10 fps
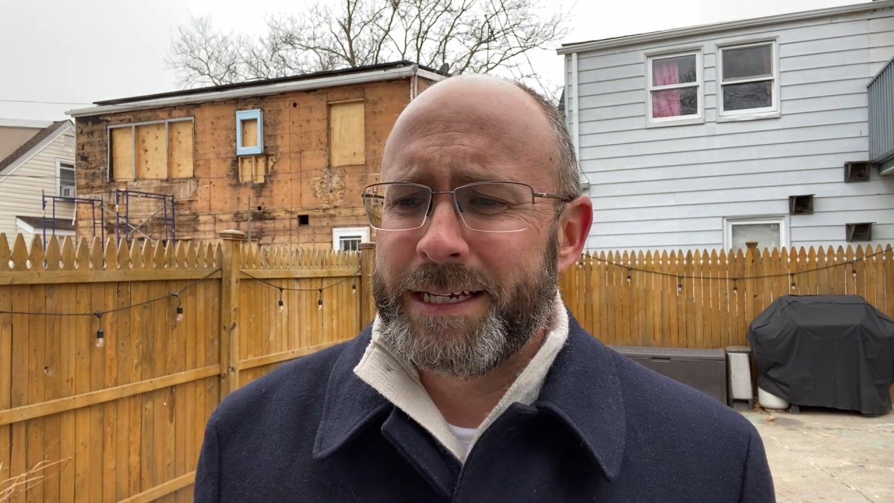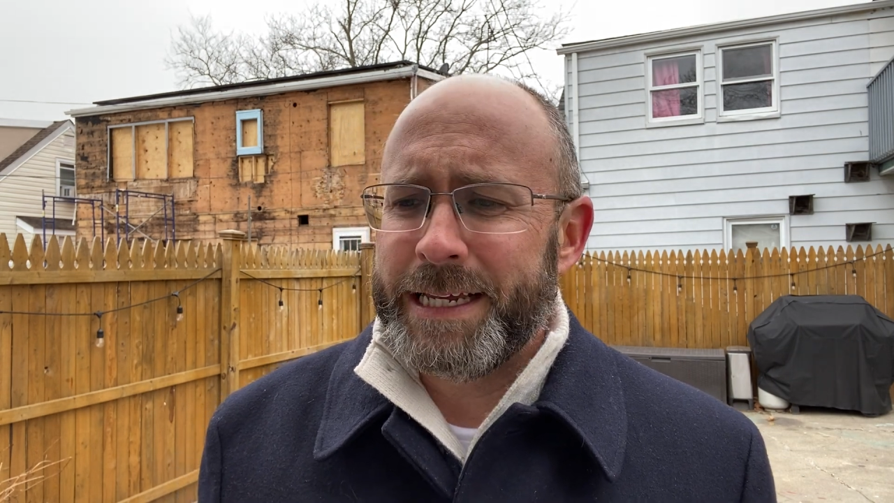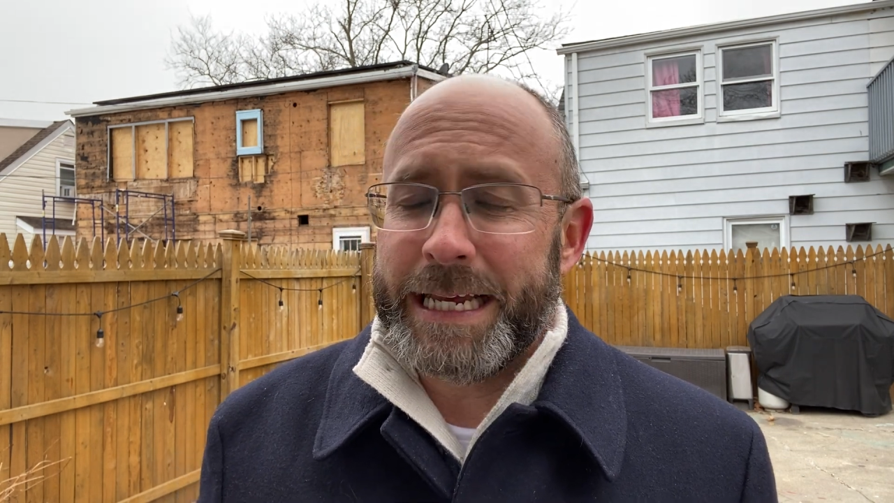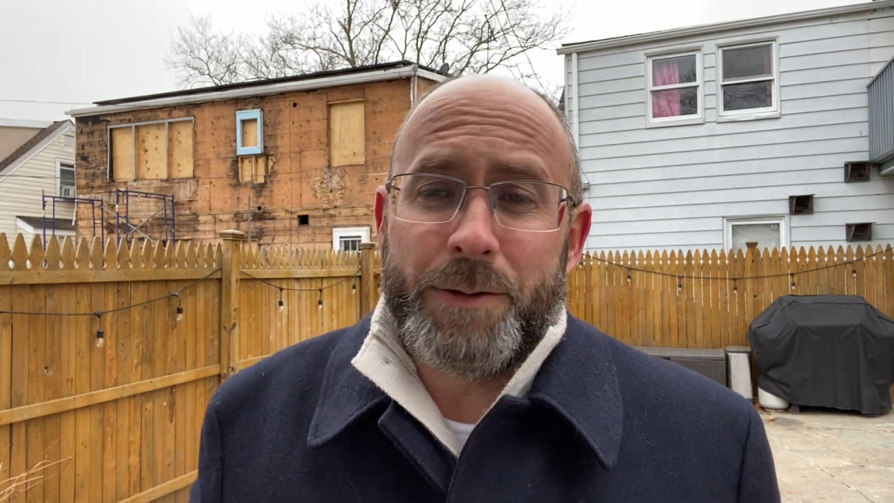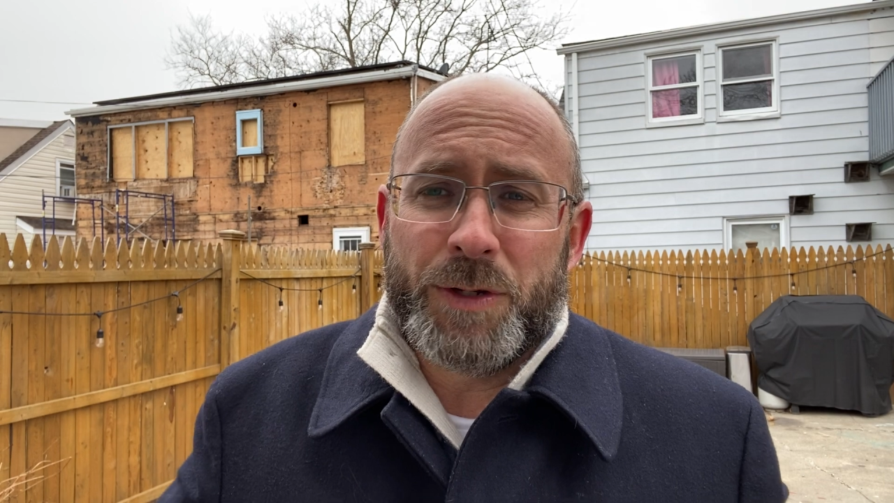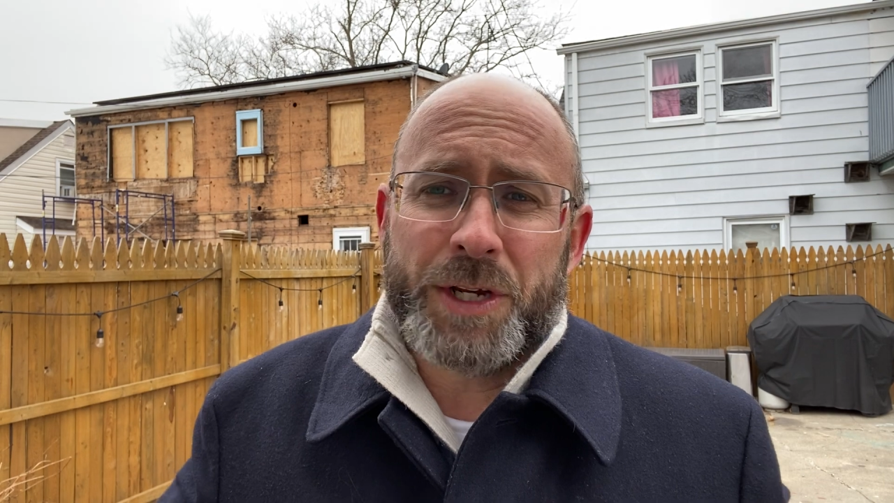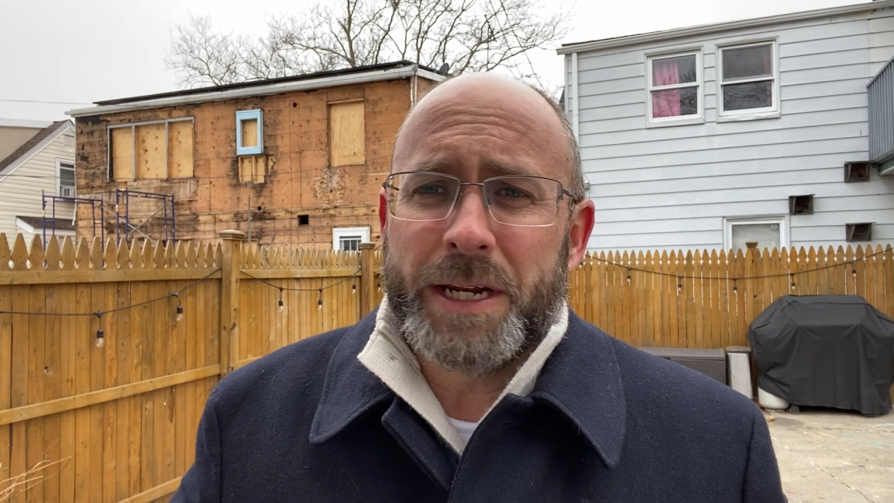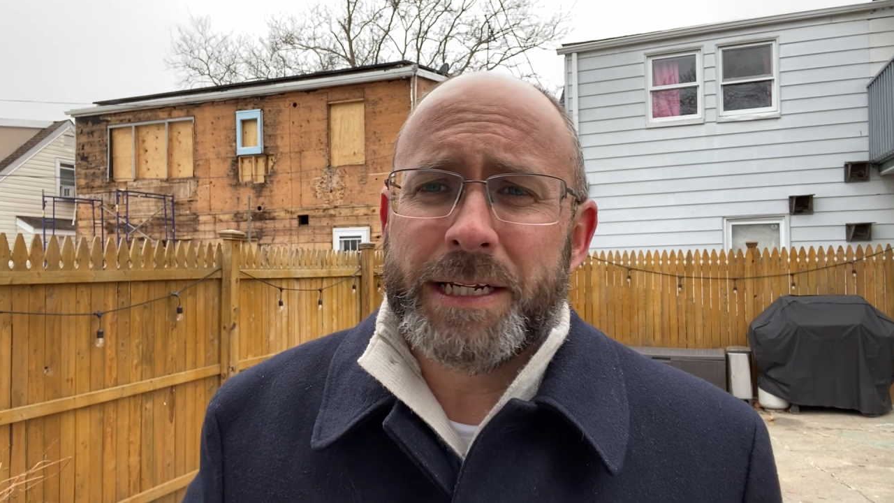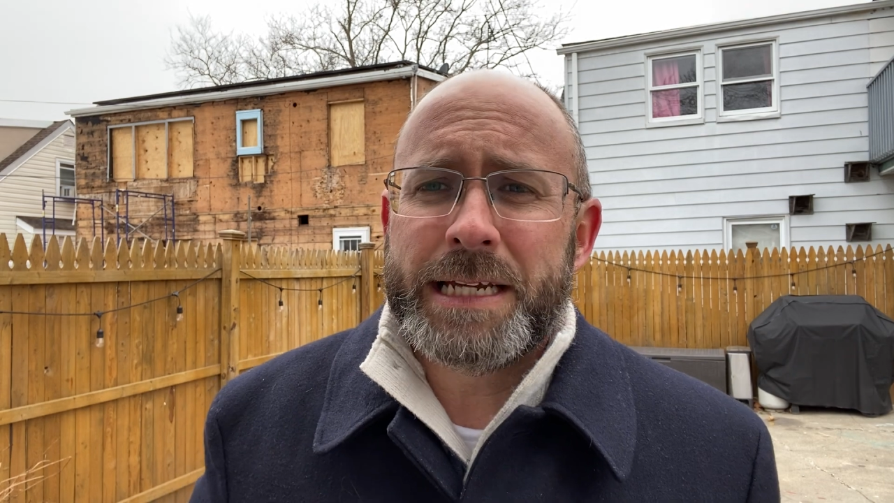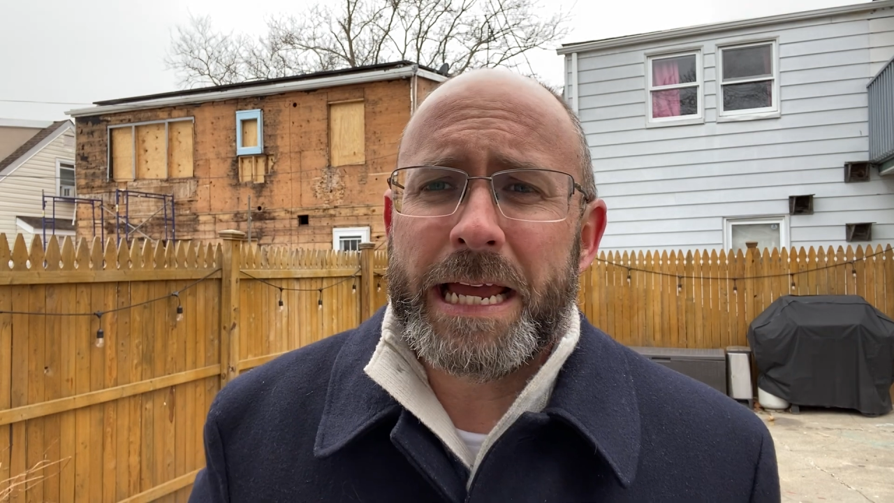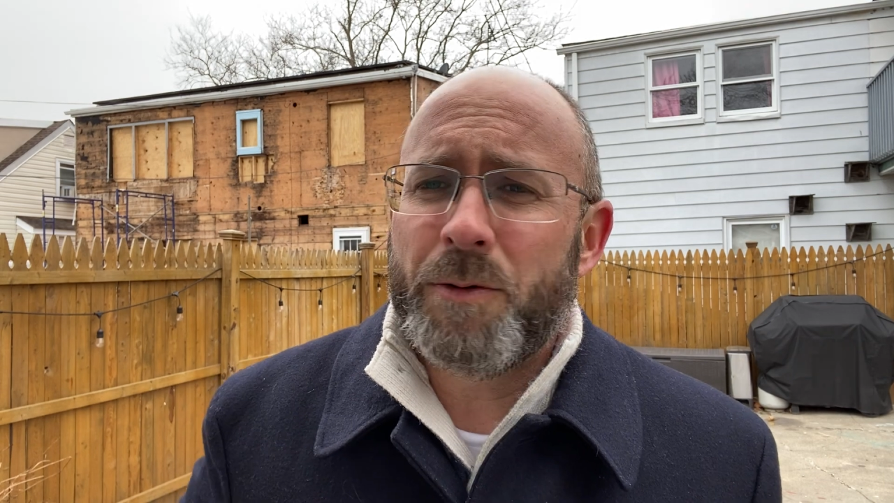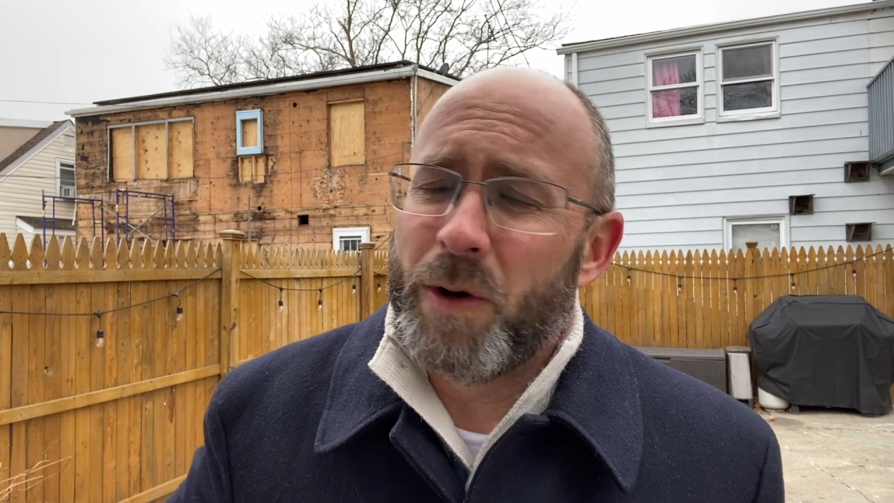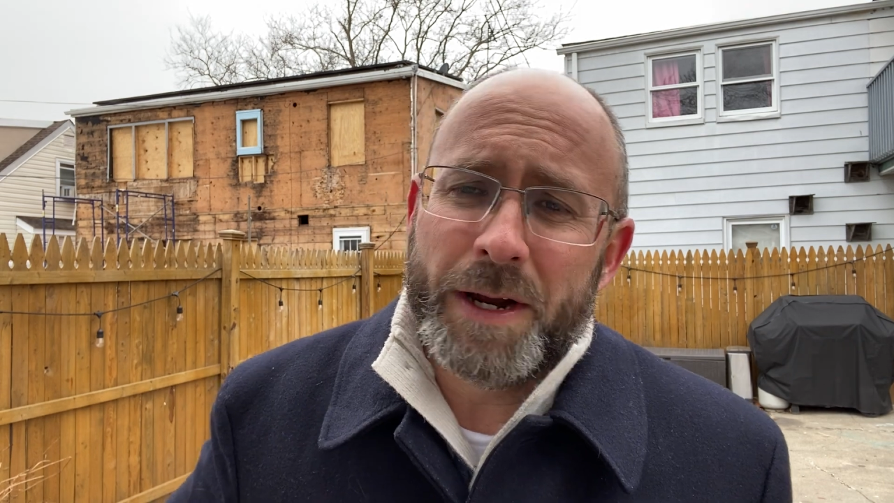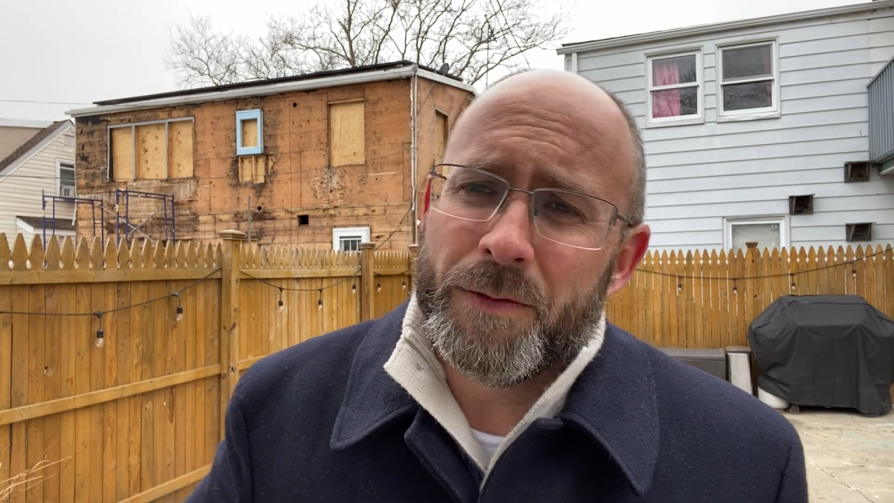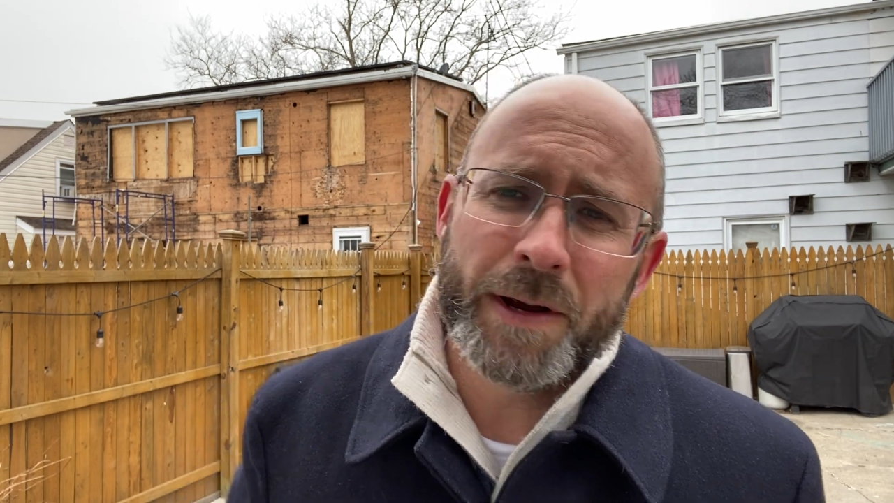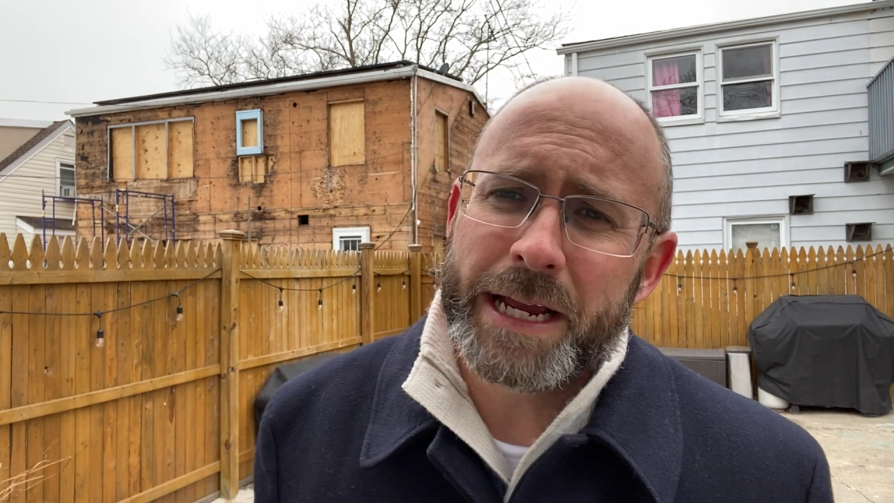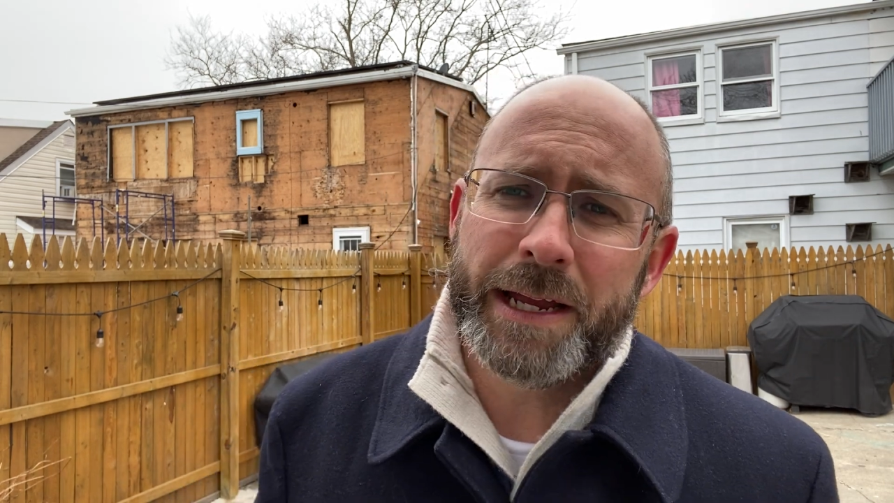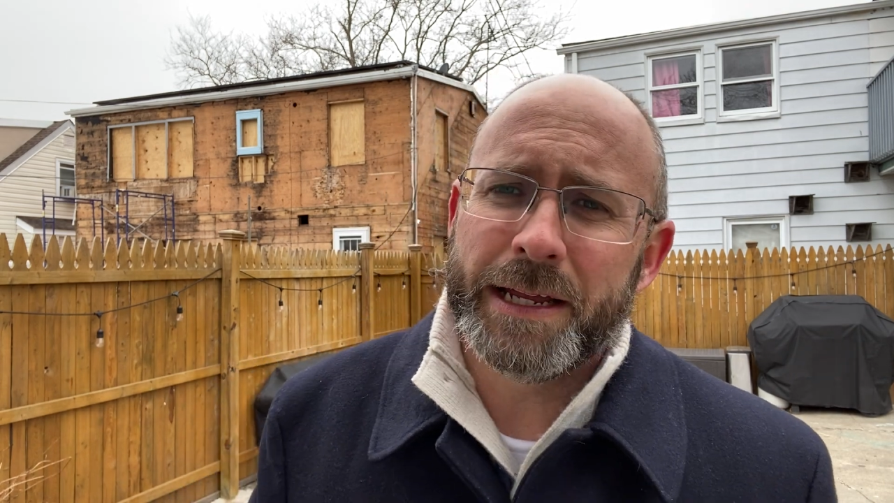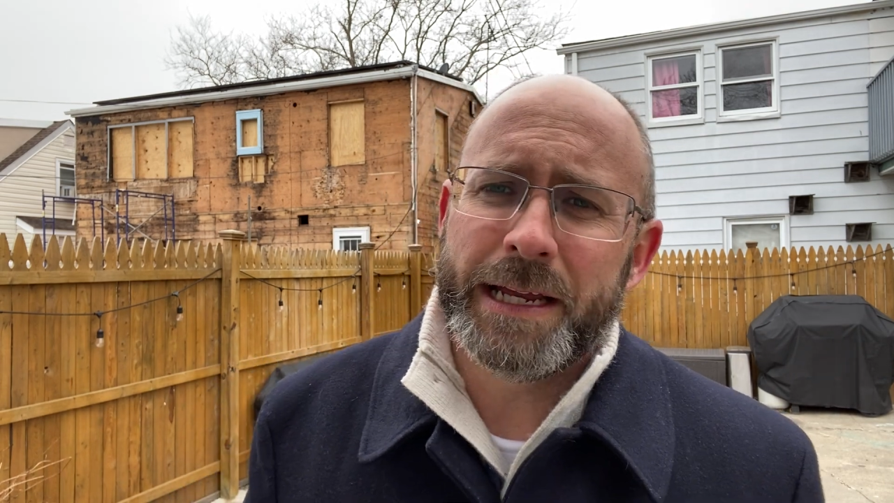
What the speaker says: he was going to take whatever he could